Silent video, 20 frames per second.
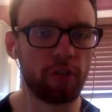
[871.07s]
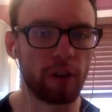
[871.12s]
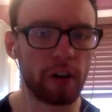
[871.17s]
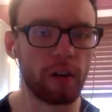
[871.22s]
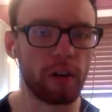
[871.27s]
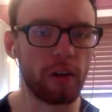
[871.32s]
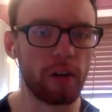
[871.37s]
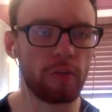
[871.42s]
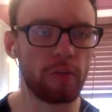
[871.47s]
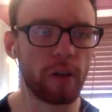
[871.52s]

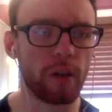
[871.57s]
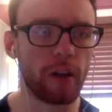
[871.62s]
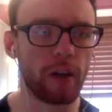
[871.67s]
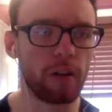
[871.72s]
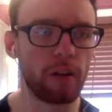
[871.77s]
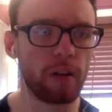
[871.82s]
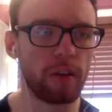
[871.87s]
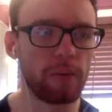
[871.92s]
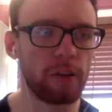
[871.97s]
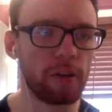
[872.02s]
now. I
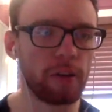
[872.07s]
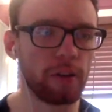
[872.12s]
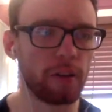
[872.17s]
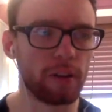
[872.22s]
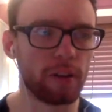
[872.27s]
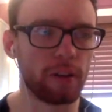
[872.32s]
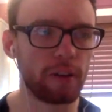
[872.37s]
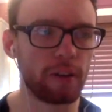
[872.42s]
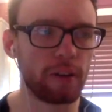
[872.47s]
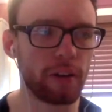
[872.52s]
mean,
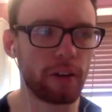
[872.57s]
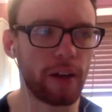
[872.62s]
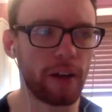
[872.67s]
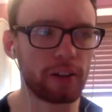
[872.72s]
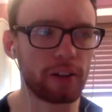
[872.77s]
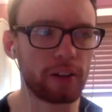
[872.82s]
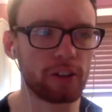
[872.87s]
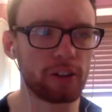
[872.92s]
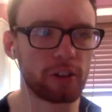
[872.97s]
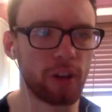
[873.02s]
it's
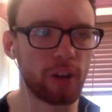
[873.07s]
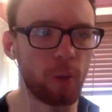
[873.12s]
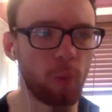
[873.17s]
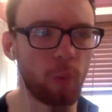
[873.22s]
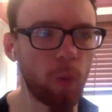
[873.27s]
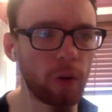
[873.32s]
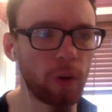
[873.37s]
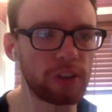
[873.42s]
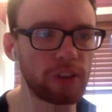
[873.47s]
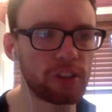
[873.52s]
just that
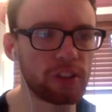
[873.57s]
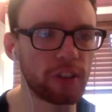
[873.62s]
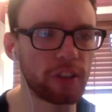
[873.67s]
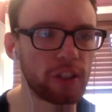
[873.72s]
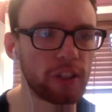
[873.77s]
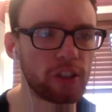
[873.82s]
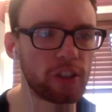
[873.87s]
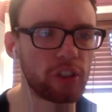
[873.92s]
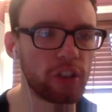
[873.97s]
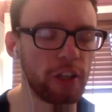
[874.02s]
one
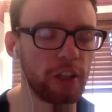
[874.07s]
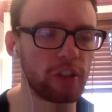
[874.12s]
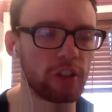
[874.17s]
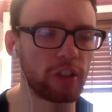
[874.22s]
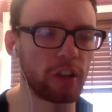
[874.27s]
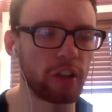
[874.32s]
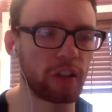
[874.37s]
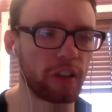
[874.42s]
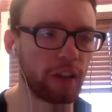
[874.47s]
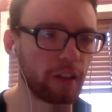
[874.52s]
slight change,
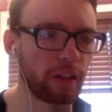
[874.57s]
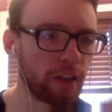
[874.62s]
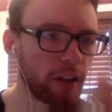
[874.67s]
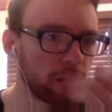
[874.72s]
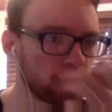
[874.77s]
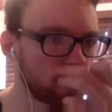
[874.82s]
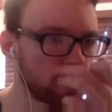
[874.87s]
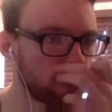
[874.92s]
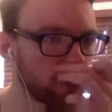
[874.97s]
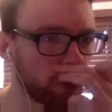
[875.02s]
and I think
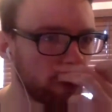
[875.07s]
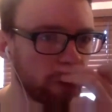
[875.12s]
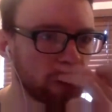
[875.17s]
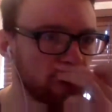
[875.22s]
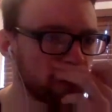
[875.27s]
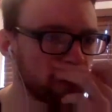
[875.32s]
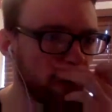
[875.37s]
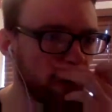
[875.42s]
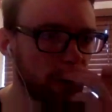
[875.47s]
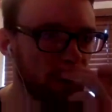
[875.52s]
that's what
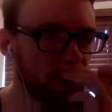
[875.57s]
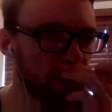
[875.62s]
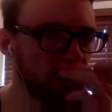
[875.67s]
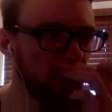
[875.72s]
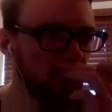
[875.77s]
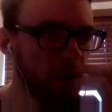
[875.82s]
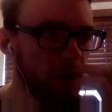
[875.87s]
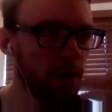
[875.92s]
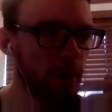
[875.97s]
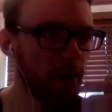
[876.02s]
Rangers
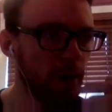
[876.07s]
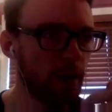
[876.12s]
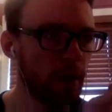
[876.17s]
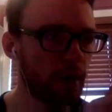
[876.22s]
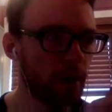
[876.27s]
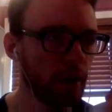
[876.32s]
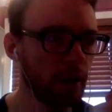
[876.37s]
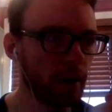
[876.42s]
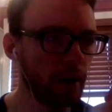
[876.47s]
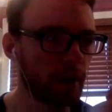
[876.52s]
fans
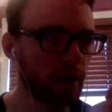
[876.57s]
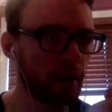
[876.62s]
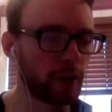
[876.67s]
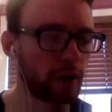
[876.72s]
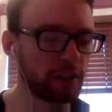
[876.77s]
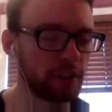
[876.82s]
are quite